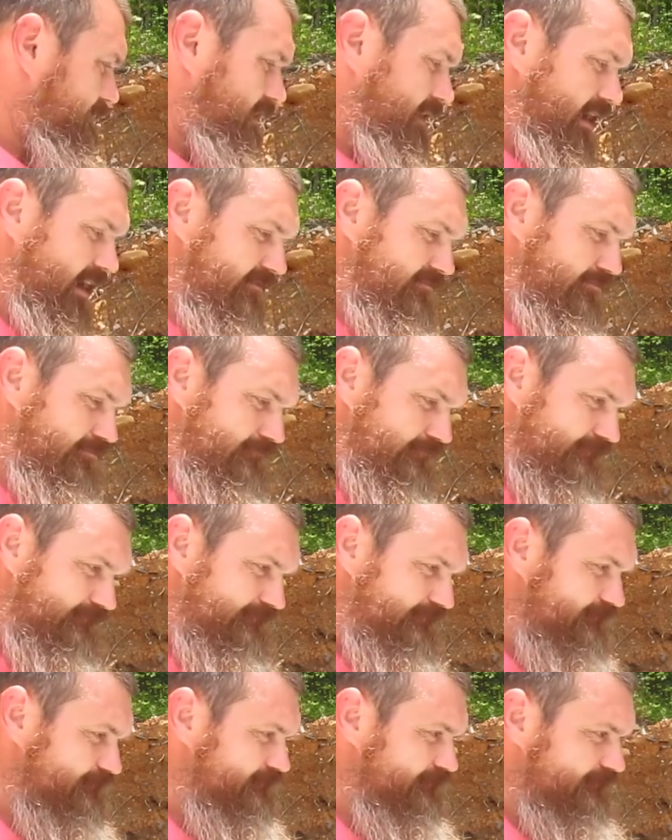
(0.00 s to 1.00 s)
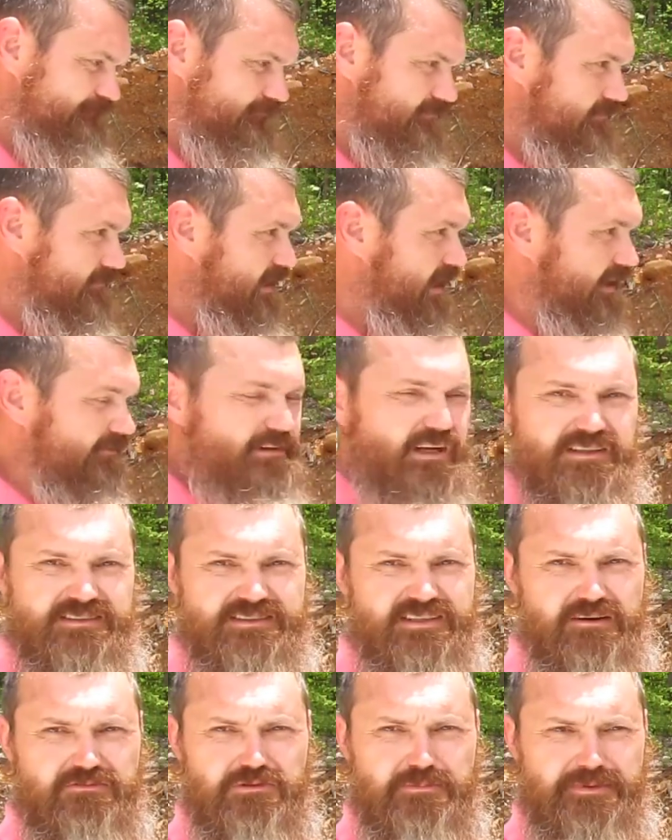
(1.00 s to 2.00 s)
I've, I've done
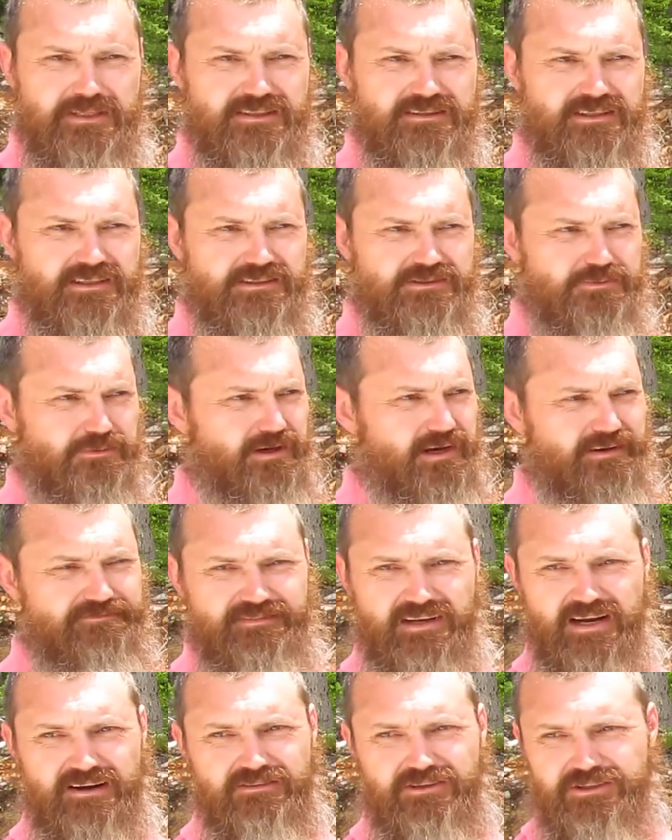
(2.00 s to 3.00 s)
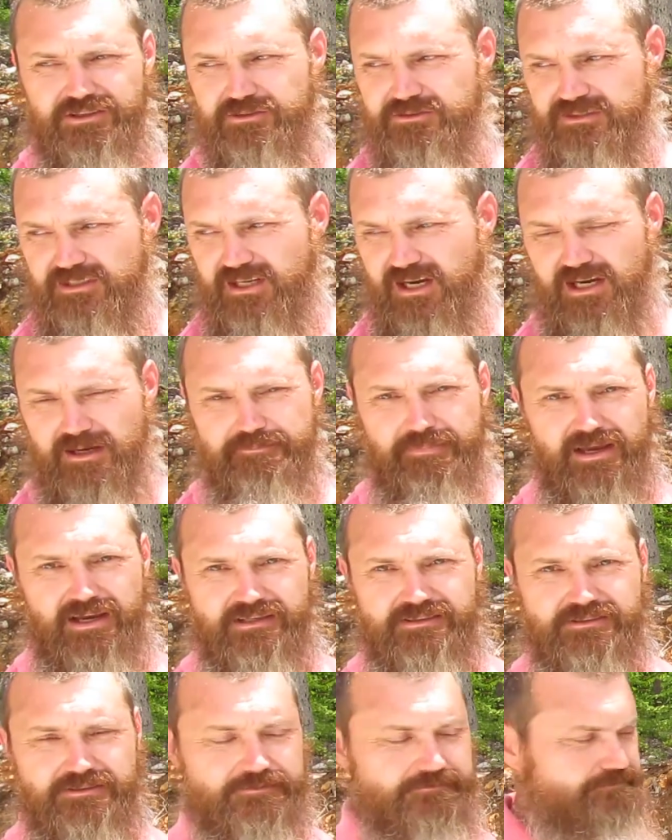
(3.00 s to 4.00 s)
several buildings where I've never used a
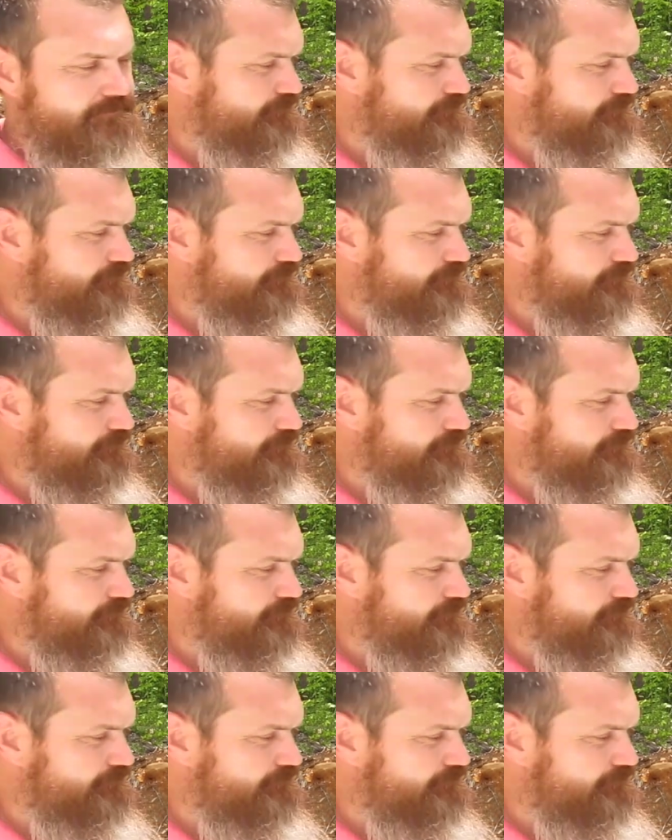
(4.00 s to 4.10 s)
compactor.